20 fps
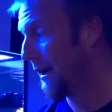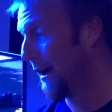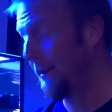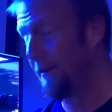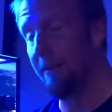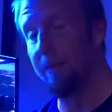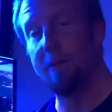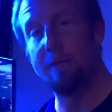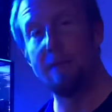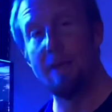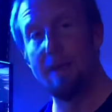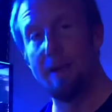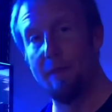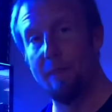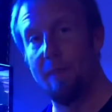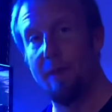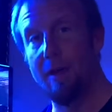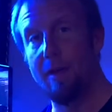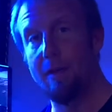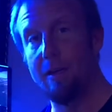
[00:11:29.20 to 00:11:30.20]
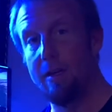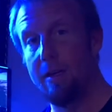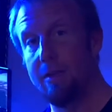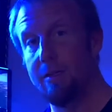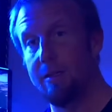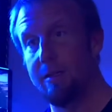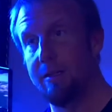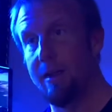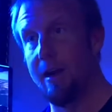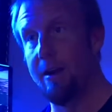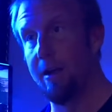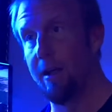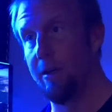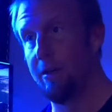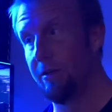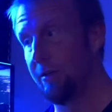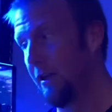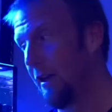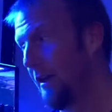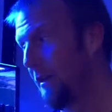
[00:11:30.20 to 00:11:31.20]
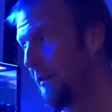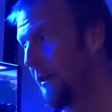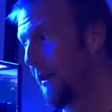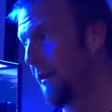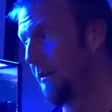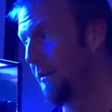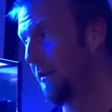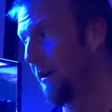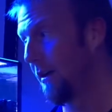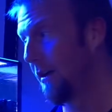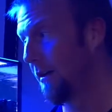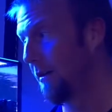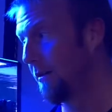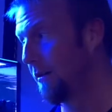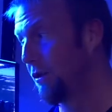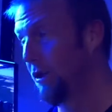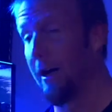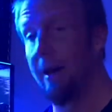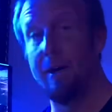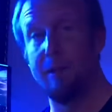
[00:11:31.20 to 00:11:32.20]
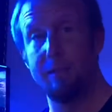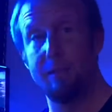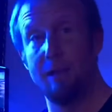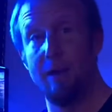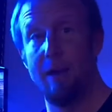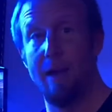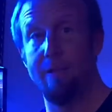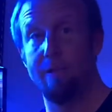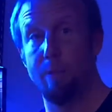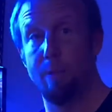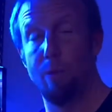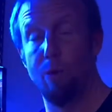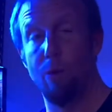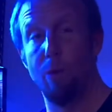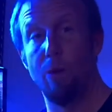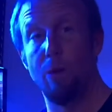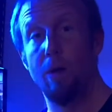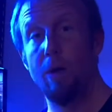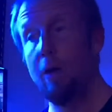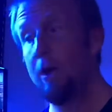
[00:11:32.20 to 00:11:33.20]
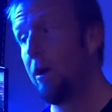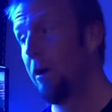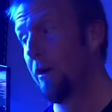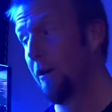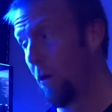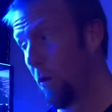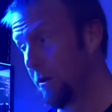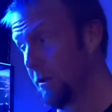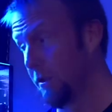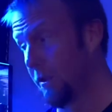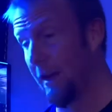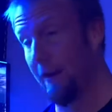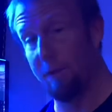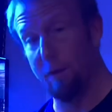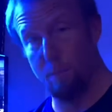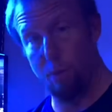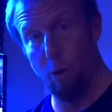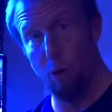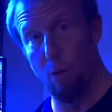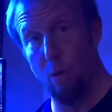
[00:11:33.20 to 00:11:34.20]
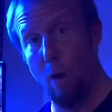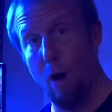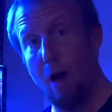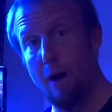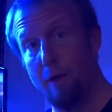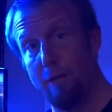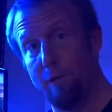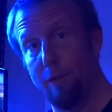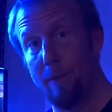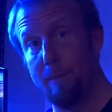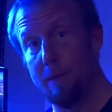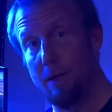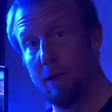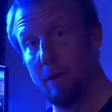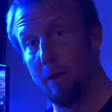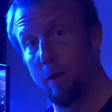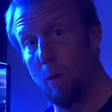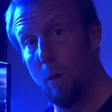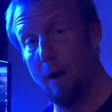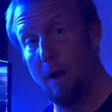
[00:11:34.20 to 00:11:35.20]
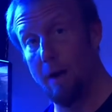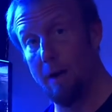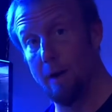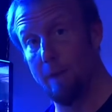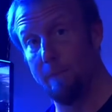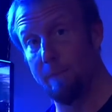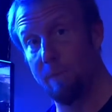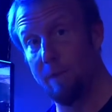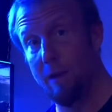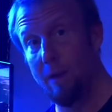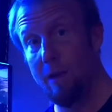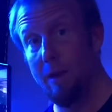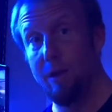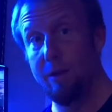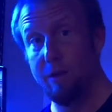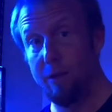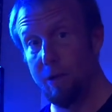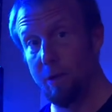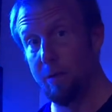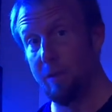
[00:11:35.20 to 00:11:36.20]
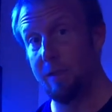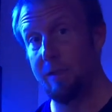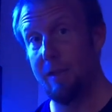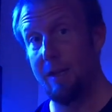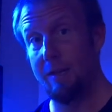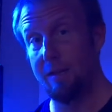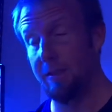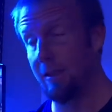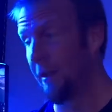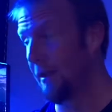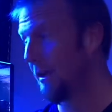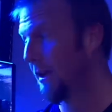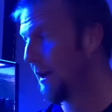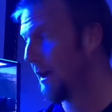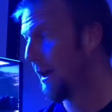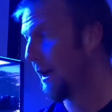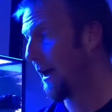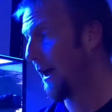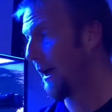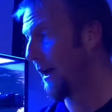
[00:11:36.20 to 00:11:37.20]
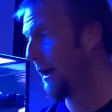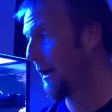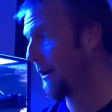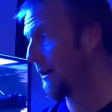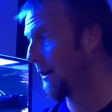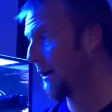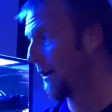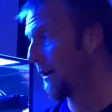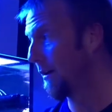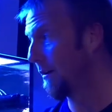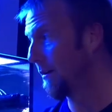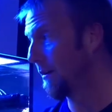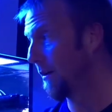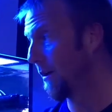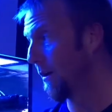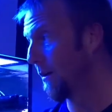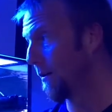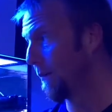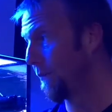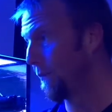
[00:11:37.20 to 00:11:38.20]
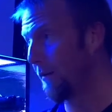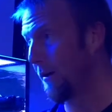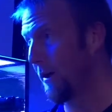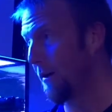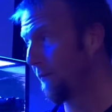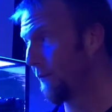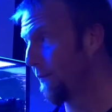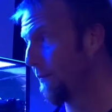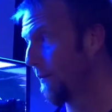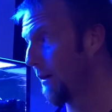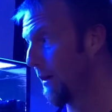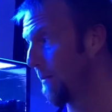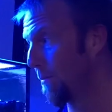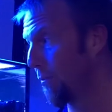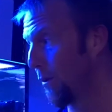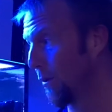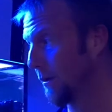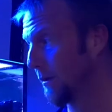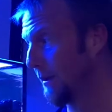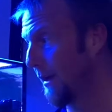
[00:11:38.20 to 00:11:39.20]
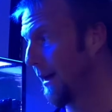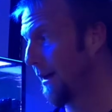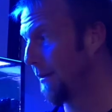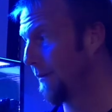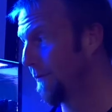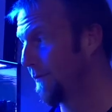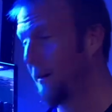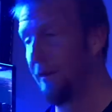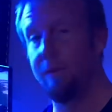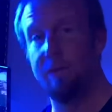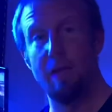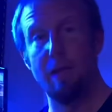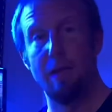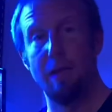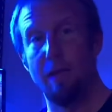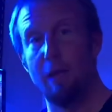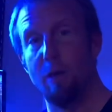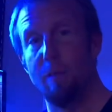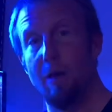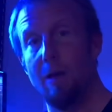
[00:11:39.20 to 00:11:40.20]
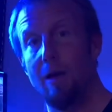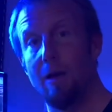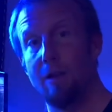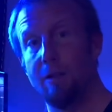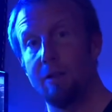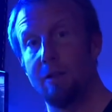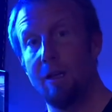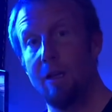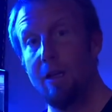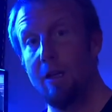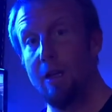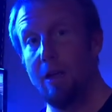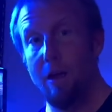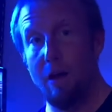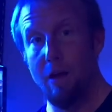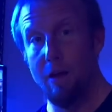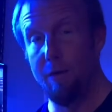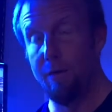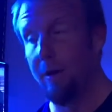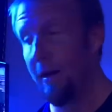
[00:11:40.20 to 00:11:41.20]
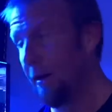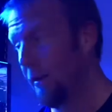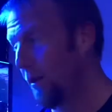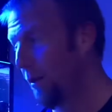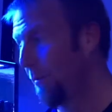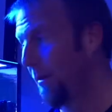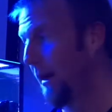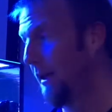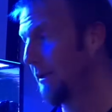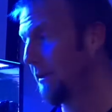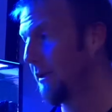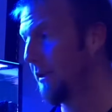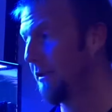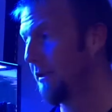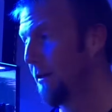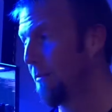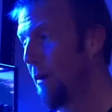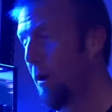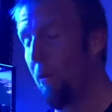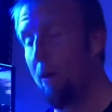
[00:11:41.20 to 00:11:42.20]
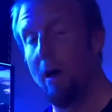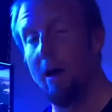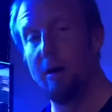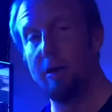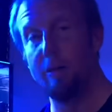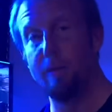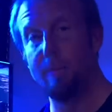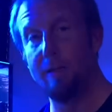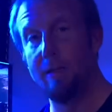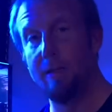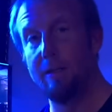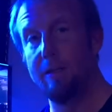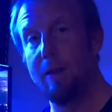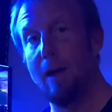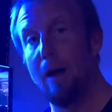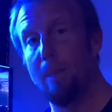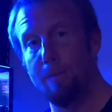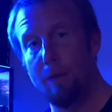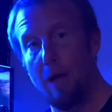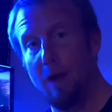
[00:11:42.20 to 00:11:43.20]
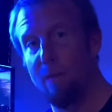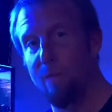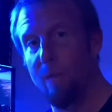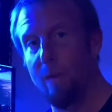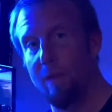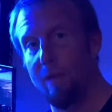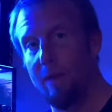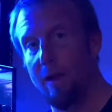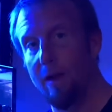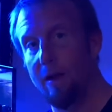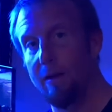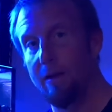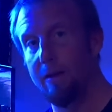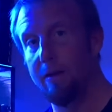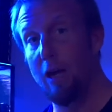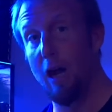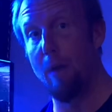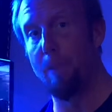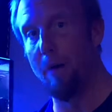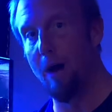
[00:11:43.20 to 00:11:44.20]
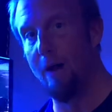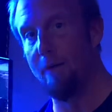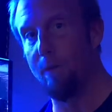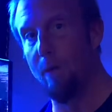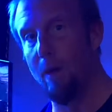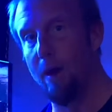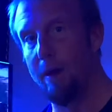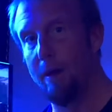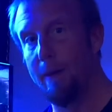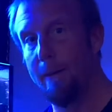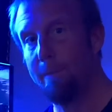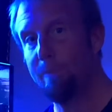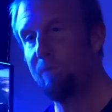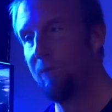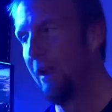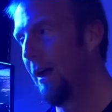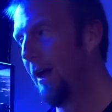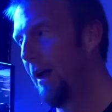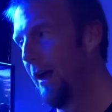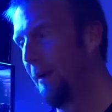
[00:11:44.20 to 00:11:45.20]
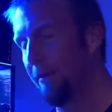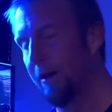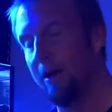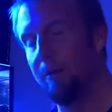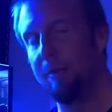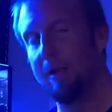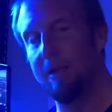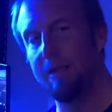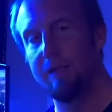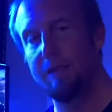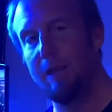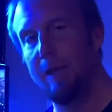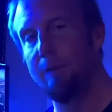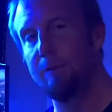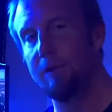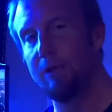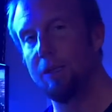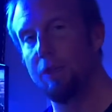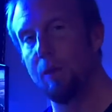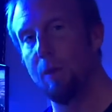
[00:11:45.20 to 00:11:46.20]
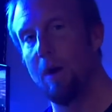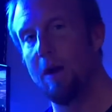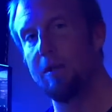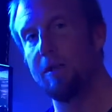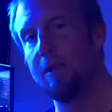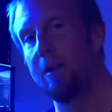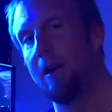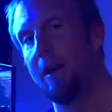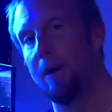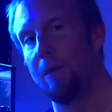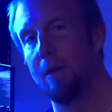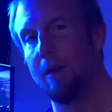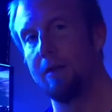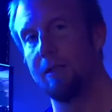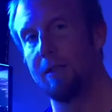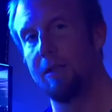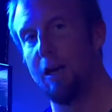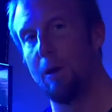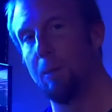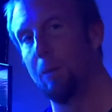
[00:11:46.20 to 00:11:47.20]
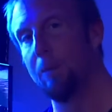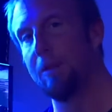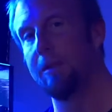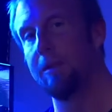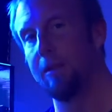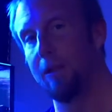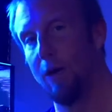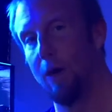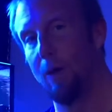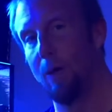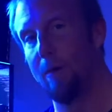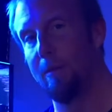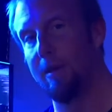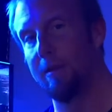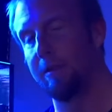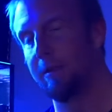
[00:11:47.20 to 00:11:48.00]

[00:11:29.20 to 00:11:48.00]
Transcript: And then the second thing is I understand that Trident's going to have to pull, of course, it's going to have to pull water from your aquarium to do the testing. And you know, if it pulls out 15 mLs on a regular basis and my water's being topped off with top-off water, I'm going to be in the same situation that I was a couple weeks ago where my